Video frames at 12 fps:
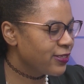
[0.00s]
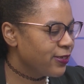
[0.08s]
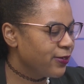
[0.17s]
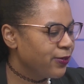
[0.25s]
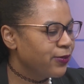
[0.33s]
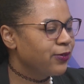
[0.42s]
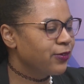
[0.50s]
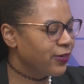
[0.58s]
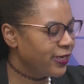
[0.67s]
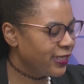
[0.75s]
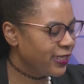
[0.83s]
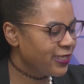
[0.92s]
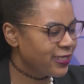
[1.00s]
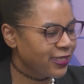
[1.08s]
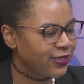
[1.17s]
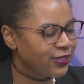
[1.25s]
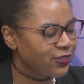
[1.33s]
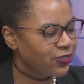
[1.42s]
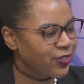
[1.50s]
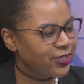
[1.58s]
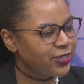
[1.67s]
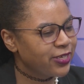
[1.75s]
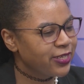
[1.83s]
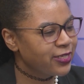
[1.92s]
to create these
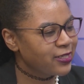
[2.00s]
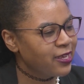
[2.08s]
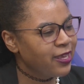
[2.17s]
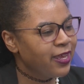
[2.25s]
illustrations